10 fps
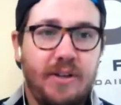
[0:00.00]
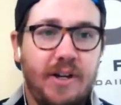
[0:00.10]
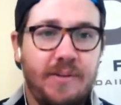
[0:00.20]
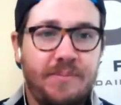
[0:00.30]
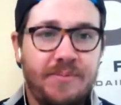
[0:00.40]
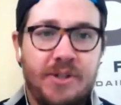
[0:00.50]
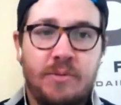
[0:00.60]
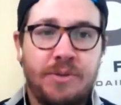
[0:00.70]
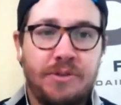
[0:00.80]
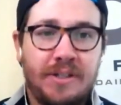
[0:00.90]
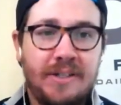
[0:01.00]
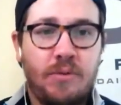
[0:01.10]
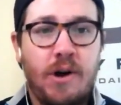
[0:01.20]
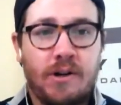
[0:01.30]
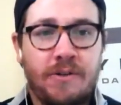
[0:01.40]
Um, starting with Delanie
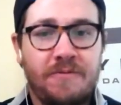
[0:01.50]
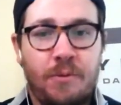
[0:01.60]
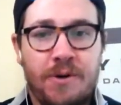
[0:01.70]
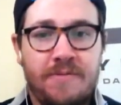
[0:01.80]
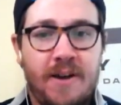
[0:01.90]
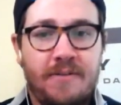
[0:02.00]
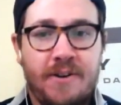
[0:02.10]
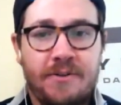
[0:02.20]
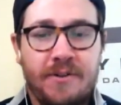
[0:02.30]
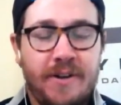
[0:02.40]
Walker, 4,500.